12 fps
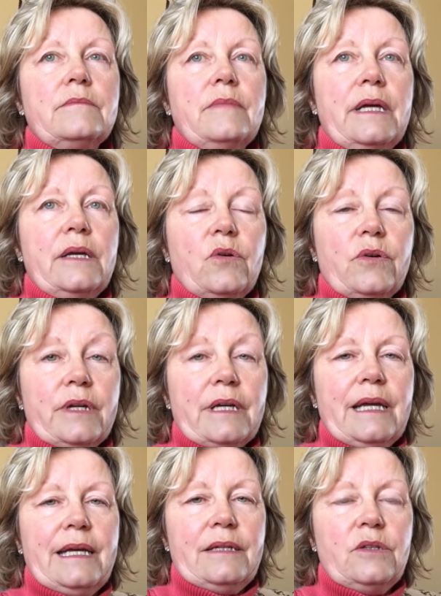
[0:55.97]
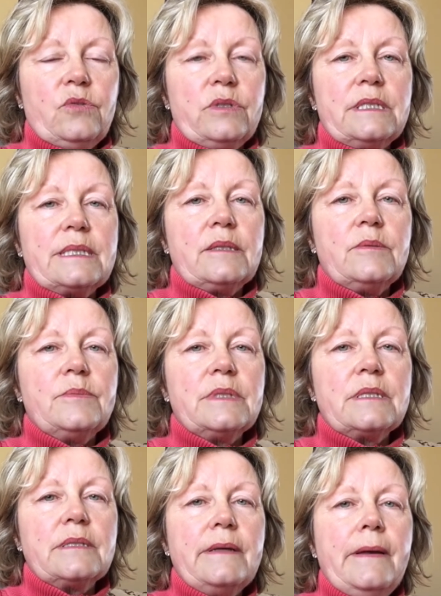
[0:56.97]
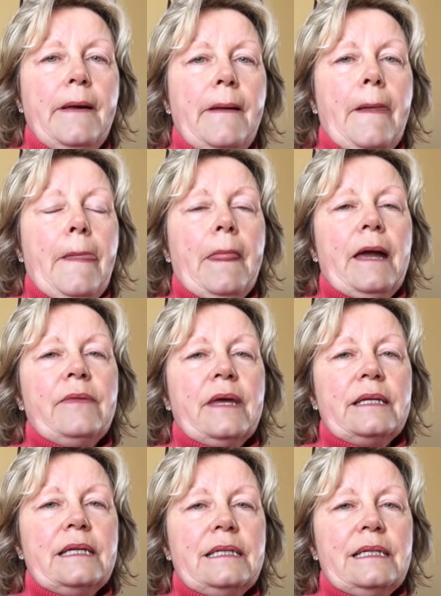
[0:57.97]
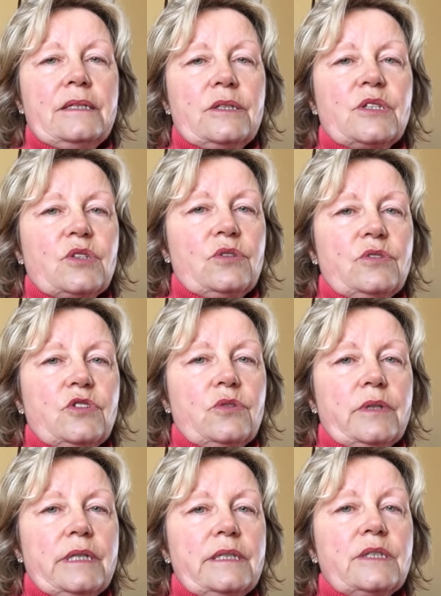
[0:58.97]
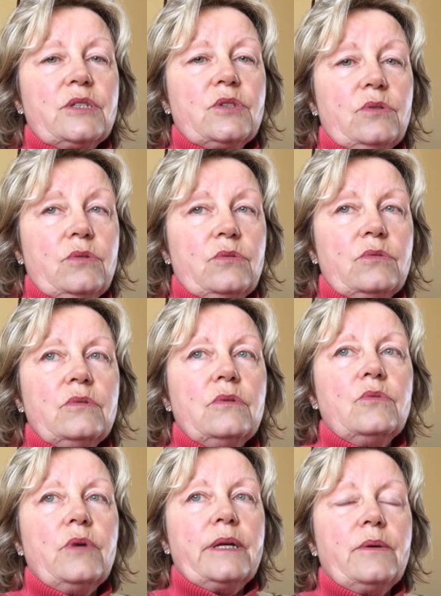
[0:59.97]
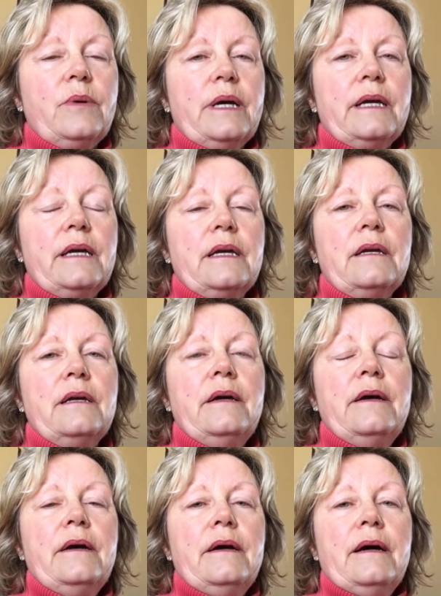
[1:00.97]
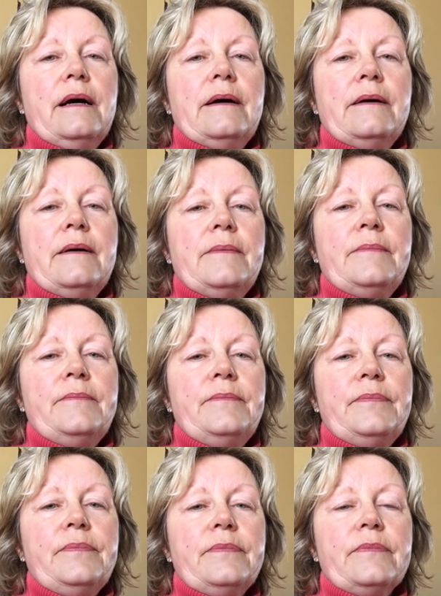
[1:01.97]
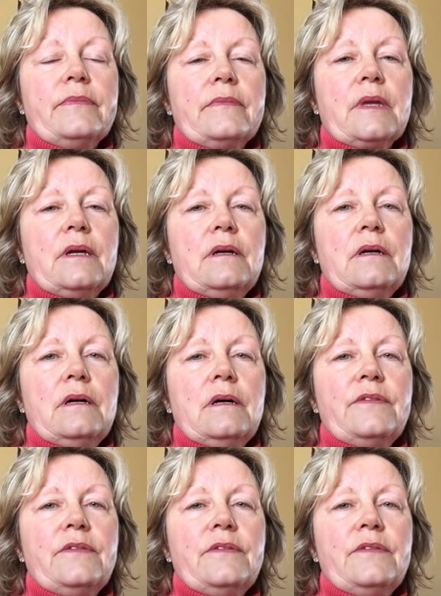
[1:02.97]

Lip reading: aortic aneurysms, and that he needed surgery soon, right away, I